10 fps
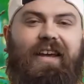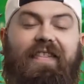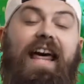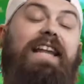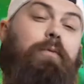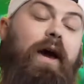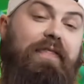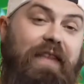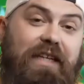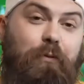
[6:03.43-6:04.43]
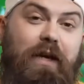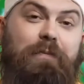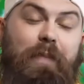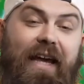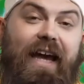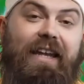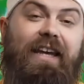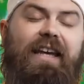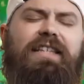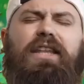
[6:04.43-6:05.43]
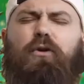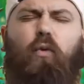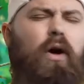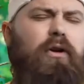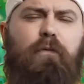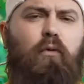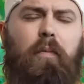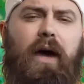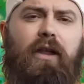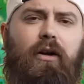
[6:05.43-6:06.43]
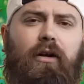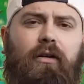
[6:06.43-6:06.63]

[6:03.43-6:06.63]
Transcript: And that is why this week's big idea is the wonderful reminder,